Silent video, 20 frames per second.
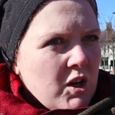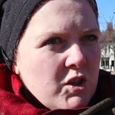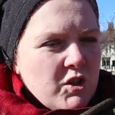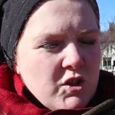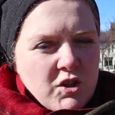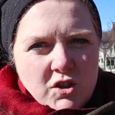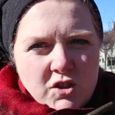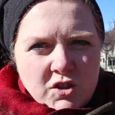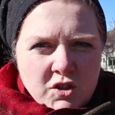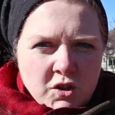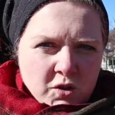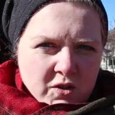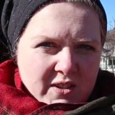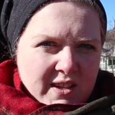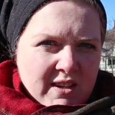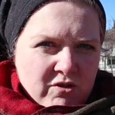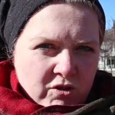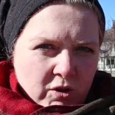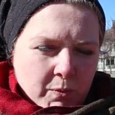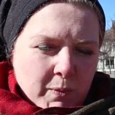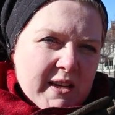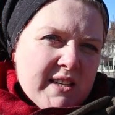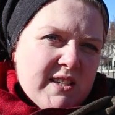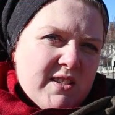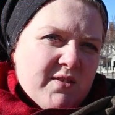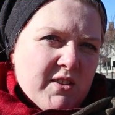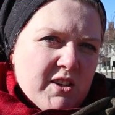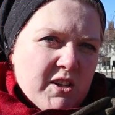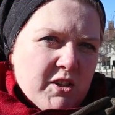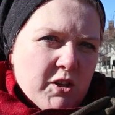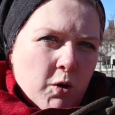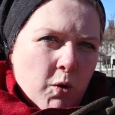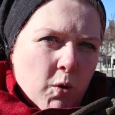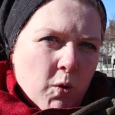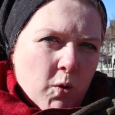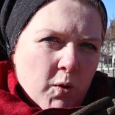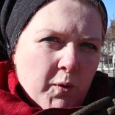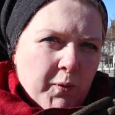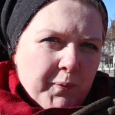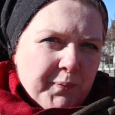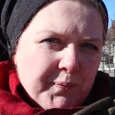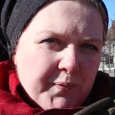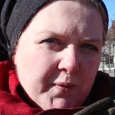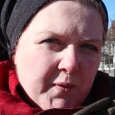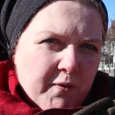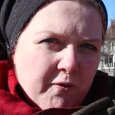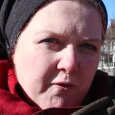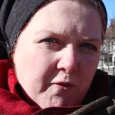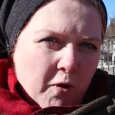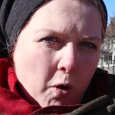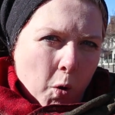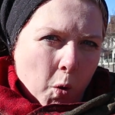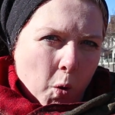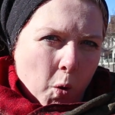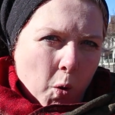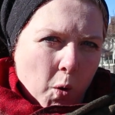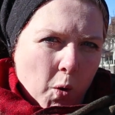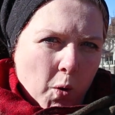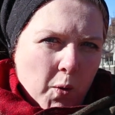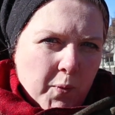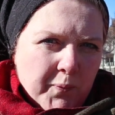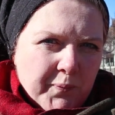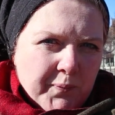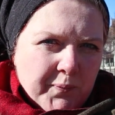so there's no central place for you to go for